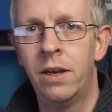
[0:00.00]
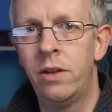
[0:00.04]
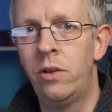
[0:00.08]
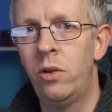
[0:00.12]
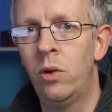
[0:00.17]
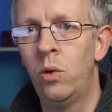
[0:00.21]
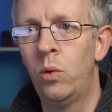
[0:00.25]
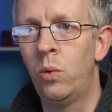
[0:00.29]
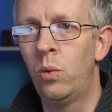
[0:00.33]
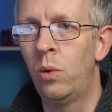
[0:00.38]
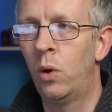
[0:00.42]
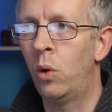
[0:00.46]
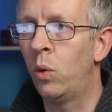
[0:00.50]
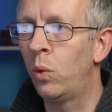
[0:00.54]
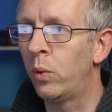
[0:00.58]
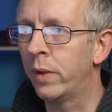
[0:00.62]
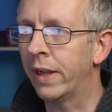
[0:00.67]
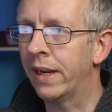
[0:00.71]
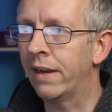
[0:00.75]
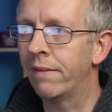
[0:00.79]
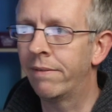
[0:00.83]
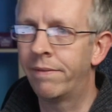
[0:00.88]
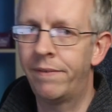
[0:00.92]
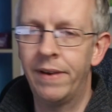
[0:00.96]
no
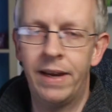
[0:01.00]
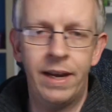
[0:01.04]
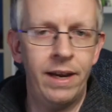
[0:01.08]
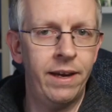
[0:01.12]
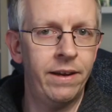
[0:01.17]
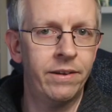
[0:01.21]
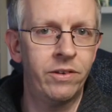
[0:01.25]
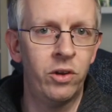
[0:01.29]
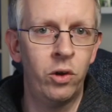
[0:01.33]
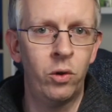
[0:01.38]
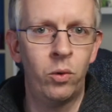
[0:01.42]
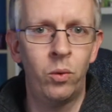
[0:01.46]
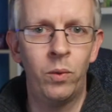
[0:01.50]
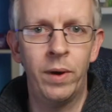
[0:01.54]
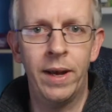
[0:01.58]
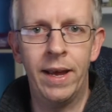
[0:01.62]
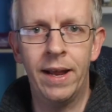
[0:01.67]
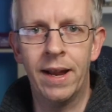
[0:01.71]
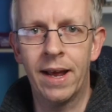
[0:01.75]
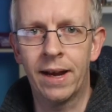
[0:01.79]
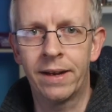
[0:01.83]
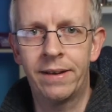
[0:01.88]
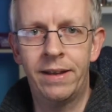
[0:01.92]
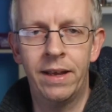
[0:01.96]
holding fees, no
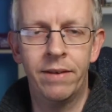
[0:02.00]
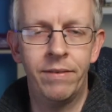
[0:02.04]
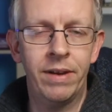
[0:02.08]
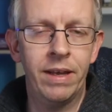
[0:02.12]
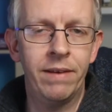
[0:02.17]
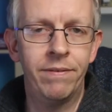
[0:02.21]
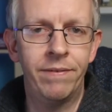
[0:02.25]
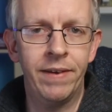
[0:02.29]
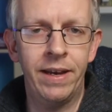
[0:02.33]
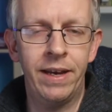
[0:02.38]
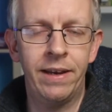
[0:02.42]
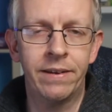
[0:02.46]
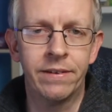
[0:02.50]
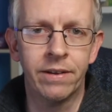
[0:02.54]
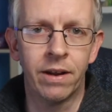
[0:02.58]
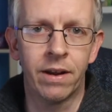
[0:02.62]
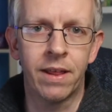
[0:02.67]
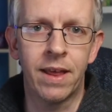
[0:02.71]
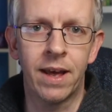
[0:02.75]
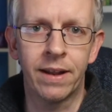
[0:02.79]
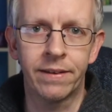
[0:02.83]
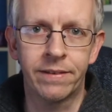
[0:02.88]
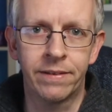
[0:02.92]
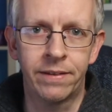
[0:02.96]
inactivity fees, none
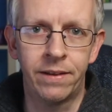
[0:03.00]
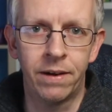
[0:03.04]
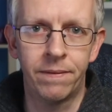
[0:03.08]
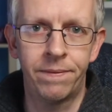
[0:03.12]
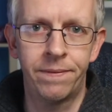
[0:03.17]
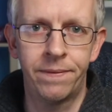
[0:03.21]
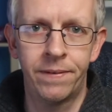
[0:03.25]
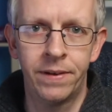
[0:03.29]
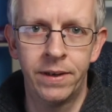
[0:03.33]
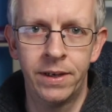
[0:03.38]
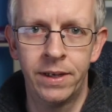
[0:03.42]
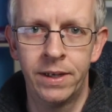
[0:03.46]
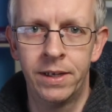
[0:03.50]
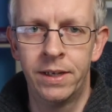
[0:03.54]
of that stuff.